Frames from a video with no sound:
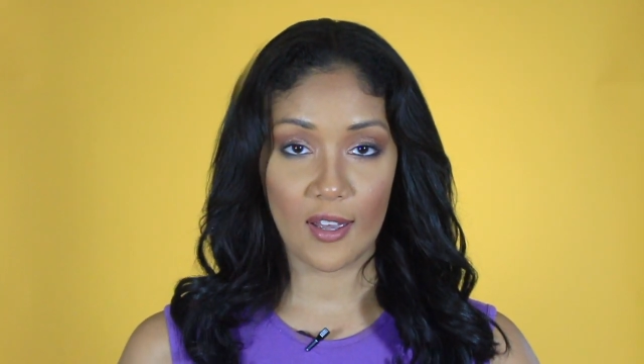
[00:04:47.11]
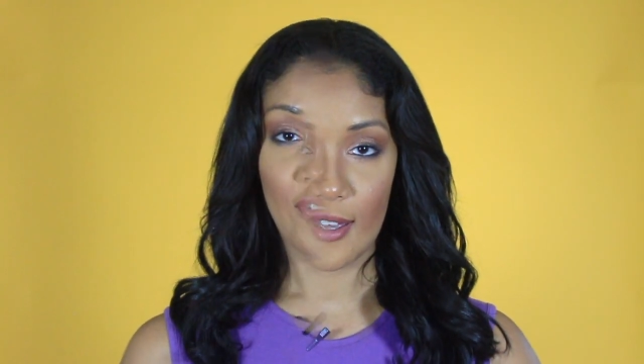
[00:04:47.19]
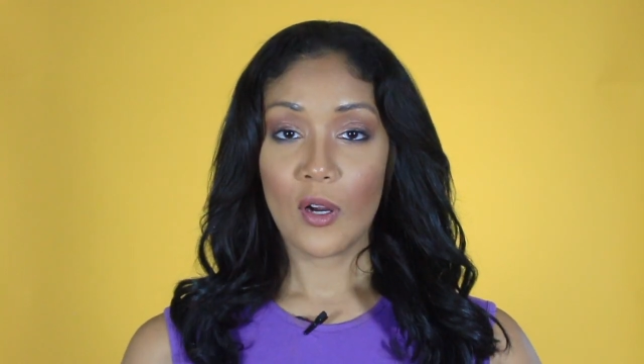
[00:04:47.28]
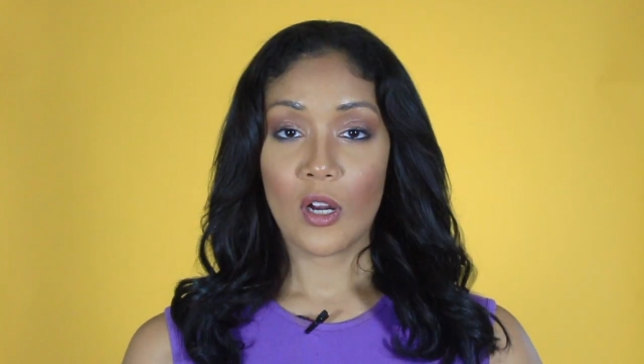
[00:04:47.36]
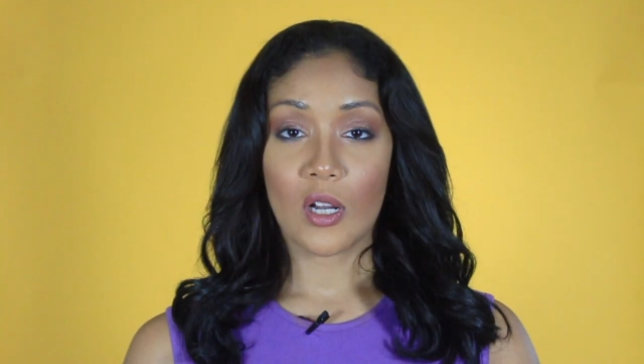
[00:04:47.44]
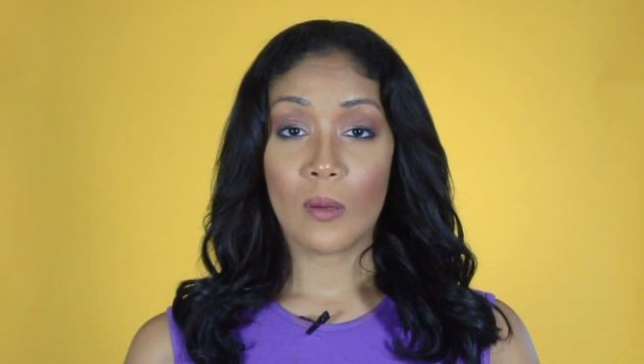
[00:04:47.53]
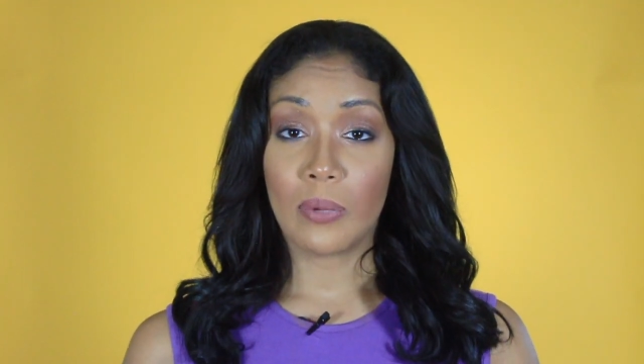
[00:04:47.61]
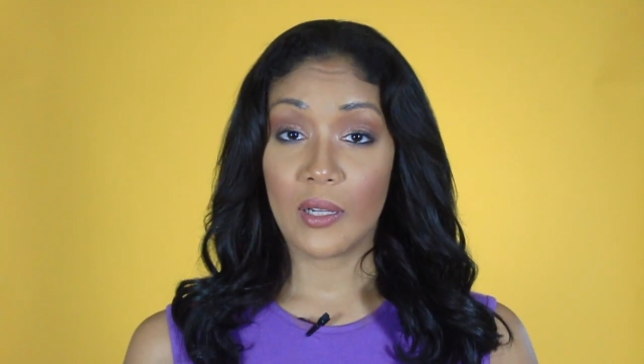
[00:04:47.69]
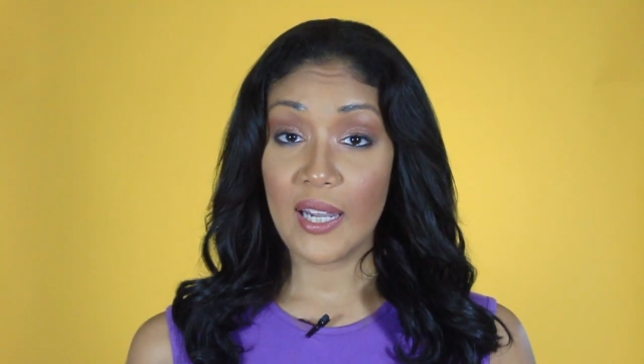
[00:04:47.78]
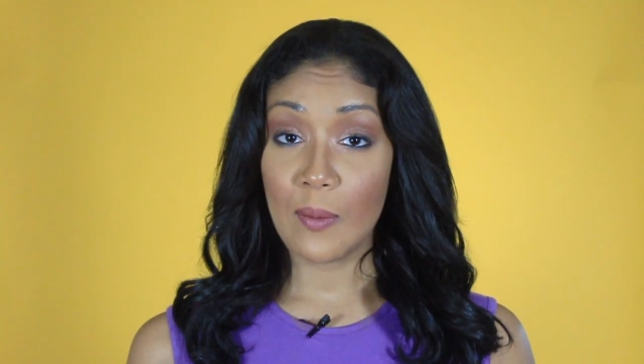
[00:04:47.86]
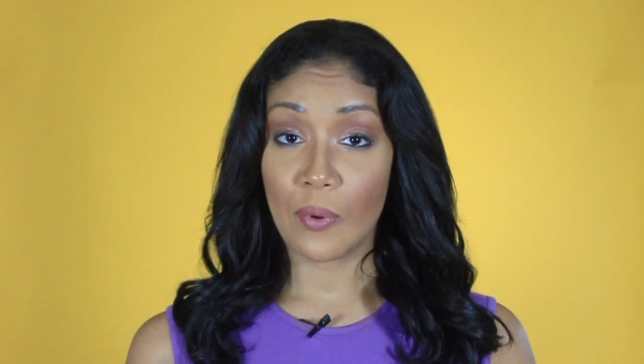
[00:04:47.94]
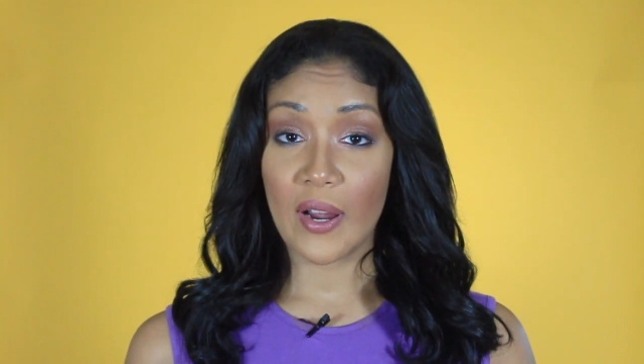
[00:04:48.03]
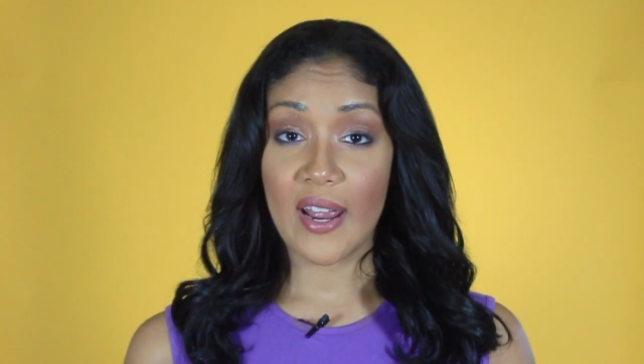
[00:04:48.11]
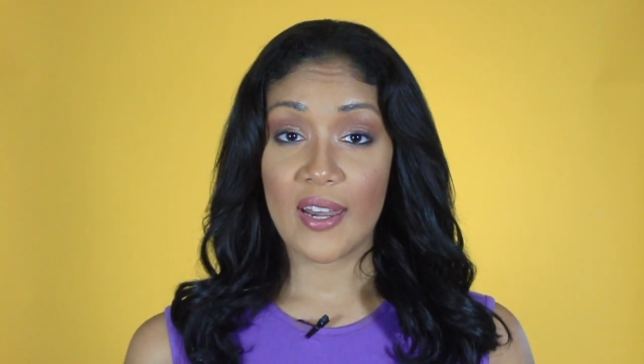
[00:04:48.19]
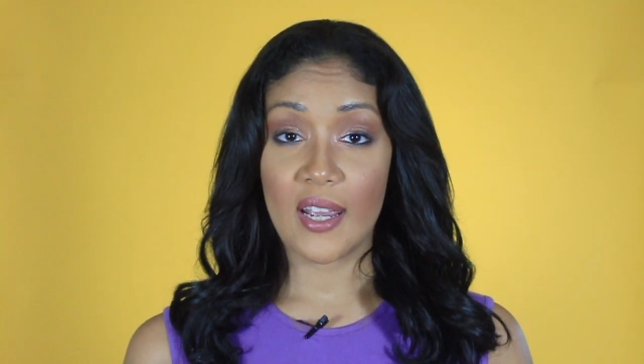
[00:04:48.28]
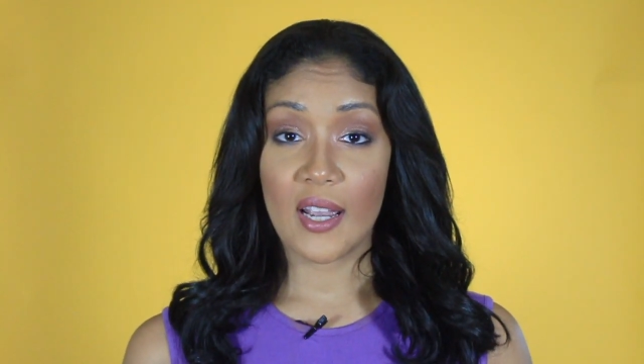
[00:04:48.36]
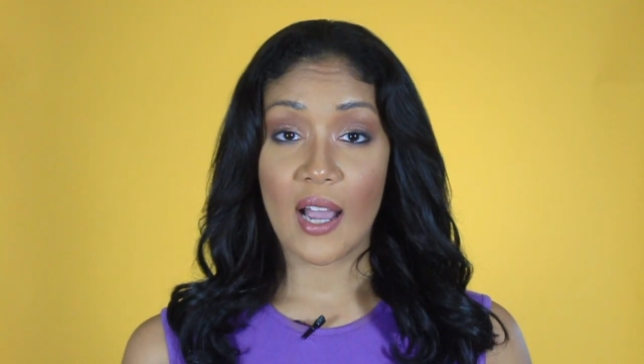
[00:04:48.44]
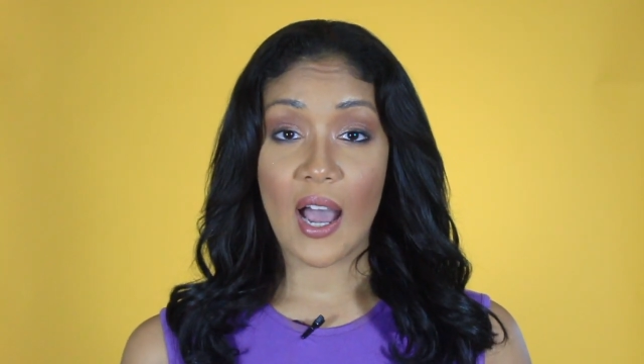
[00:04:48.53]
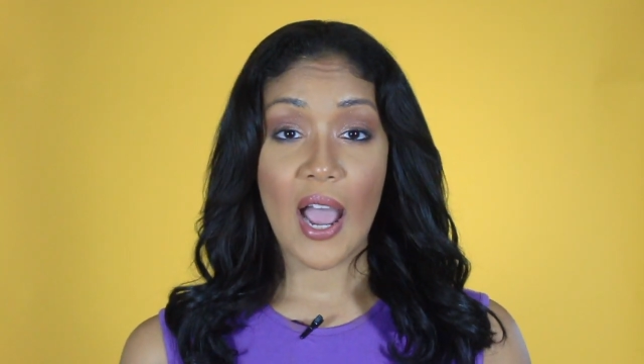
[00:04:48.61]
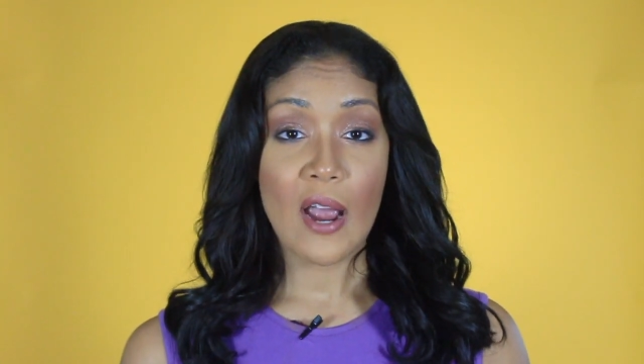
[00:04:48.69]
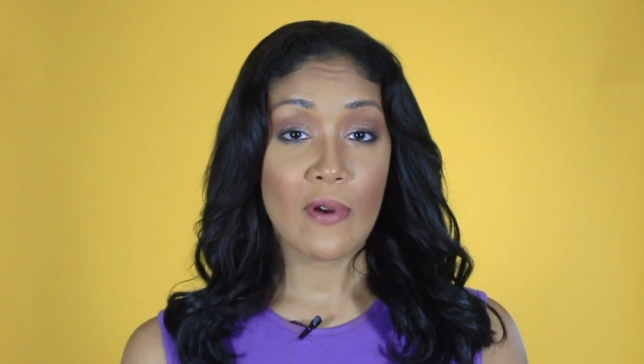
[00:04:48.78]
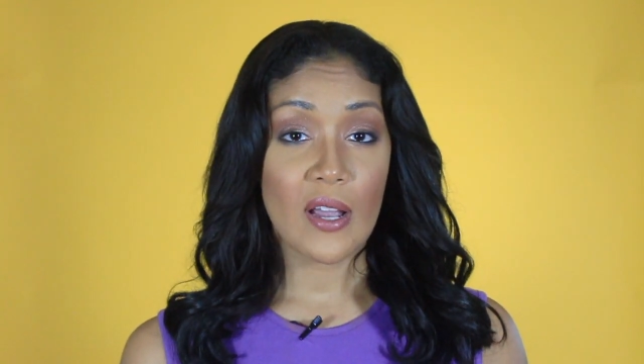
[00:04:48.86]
For complete branding, I